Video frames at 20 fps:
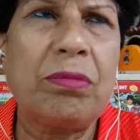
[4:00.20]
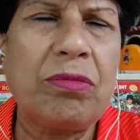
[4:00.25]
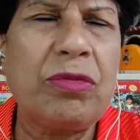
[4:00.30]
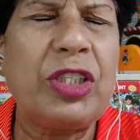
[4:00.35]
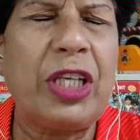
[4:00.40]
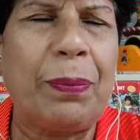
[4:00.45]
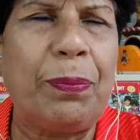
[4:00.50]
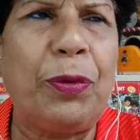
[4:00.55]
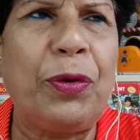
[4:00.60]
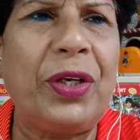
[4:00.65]

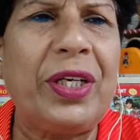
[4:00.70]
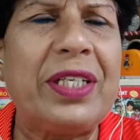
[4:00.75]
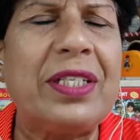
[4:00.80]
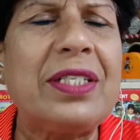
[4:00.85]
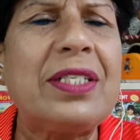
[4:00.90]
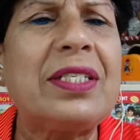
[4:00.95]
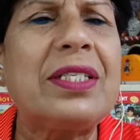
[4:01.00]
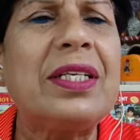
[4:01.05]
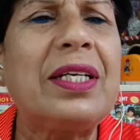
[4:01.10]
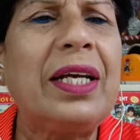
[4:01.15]

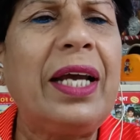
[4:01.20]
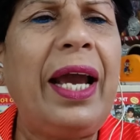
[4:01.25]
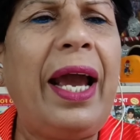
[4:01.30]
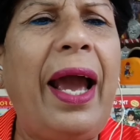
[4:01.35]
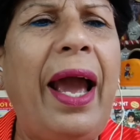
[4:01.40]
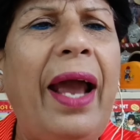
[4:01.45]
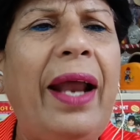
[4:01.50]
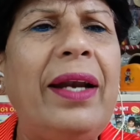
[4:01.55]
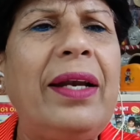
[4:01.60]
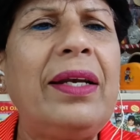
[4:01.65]
Jaipuriers,
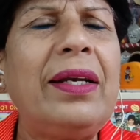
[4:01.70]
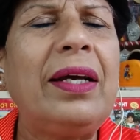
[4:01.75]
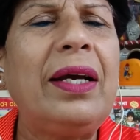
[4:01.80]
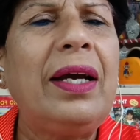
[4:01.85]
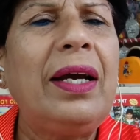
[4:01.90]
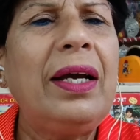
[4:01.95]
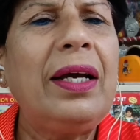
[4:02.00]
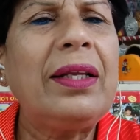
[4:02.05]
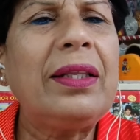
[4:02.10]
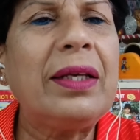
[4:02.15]
and
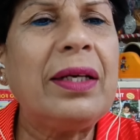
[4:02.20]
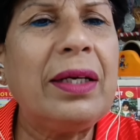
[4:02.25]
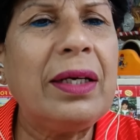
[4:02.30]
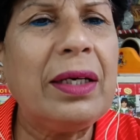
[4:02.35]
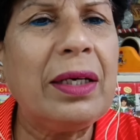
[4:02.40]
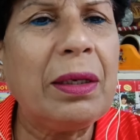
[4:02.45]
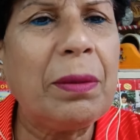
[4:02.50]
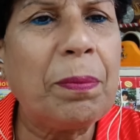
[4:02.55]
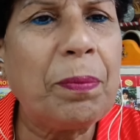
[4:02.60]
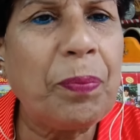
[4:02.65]

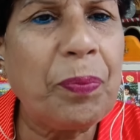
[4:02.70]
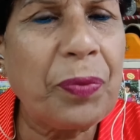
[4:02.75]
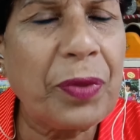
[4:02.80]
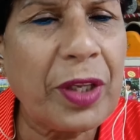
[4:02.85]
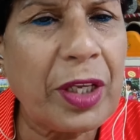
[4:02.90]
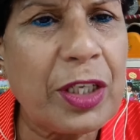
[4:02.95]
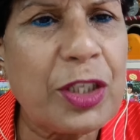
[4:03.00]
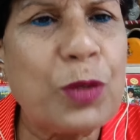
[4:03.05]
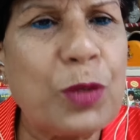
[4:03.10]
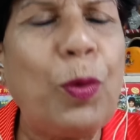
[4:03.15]
the
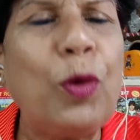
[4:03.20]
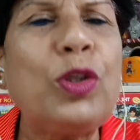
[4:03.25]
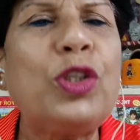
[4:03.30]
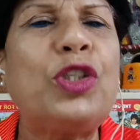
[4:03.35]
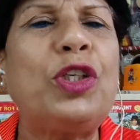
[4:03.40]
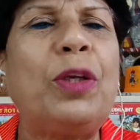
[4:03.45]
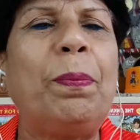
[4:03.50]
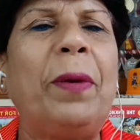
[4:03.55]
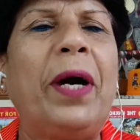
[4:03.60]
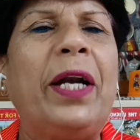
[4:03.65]

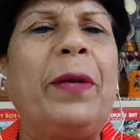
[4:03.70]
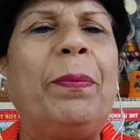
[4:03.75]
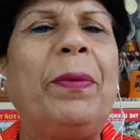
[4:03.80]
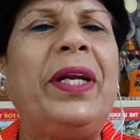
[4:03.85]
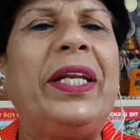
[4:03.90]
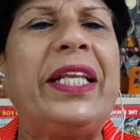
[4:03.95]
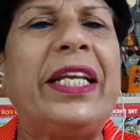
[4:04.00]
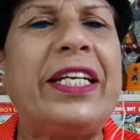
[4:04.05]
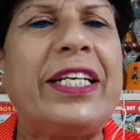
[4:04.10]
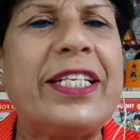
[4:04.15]
sports
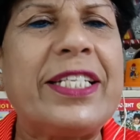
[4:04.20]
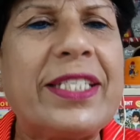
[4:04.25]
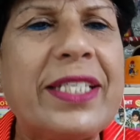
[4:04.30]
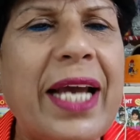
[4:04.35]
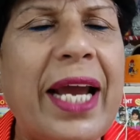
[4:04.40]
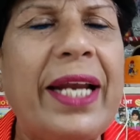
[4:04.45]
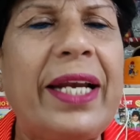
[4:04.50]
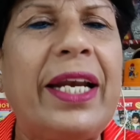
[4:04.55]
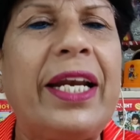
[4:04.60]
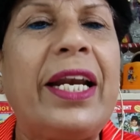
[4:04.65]
department, they
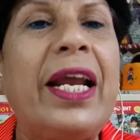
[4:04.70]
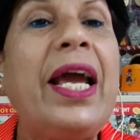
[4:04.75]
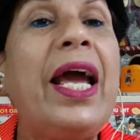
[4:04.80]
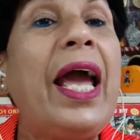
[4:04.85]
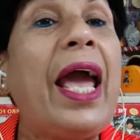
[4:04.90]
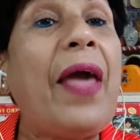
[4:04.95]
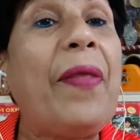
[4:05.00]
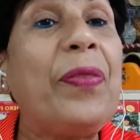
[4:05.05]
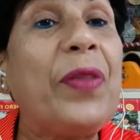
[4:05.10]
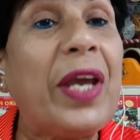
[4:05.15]
decided
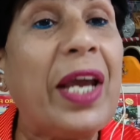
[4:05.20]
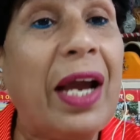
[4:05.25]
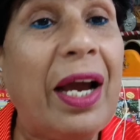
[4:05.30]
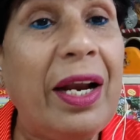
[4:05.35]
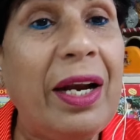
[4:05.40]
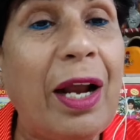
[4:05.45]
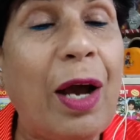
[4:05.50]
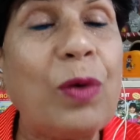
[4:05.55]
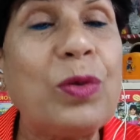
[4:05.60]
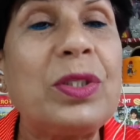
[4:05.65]
and they
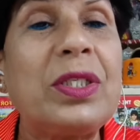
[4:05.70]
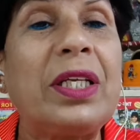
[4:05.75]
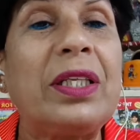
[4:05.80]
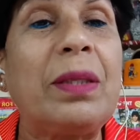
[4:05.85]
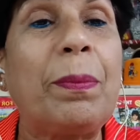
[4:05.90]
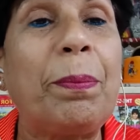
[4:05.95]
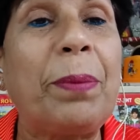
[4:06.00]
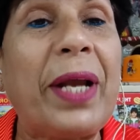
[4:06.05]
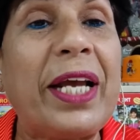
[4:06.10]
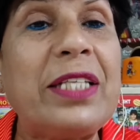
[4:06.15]
announced that
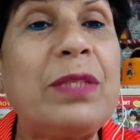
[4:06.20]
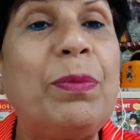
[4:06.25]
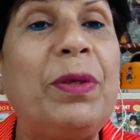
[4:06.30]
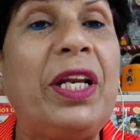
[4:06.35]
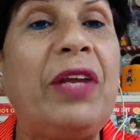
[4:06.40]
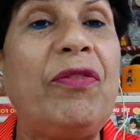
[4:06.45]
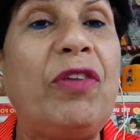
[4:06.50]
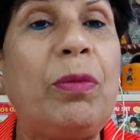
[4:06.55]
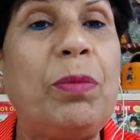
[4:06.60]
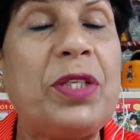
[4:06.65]
the prize
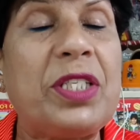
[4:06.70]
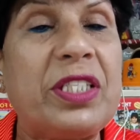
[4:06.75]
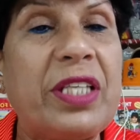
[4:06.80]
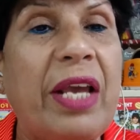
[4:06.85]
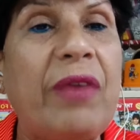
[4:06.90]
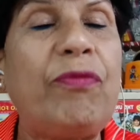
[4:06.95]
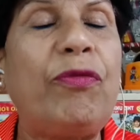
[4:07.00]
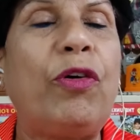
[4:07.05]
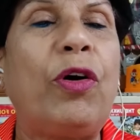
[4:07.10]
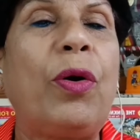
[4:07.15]
money will be
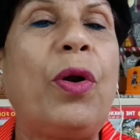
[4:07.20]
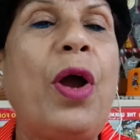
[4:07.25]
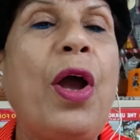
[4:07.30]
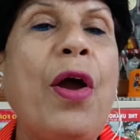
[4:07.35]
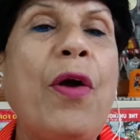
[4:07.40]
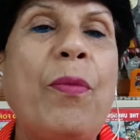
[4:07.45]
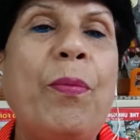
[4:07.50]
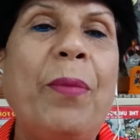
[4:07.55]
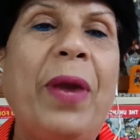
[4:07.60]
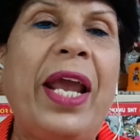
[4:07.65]
same for
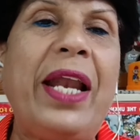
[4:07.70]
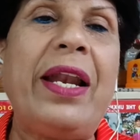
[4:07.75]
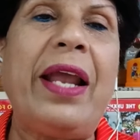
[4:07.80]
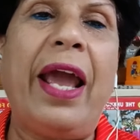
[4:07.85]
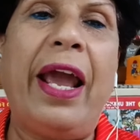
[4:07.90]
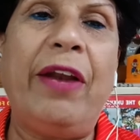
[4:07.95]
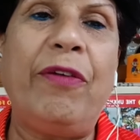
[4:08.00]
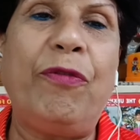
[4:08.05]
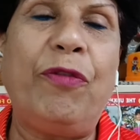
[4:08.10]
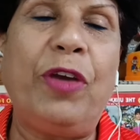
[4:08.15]
male
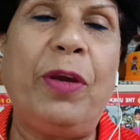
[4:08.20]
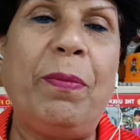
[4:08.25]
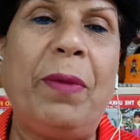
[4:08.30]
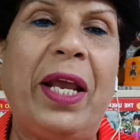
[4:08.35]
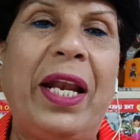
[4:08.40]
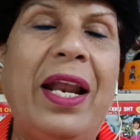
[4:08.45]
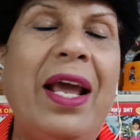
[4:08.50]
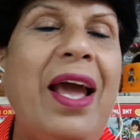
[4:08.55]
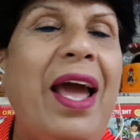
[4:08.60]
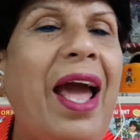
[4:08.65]
and
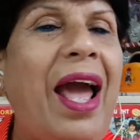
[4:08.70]
female.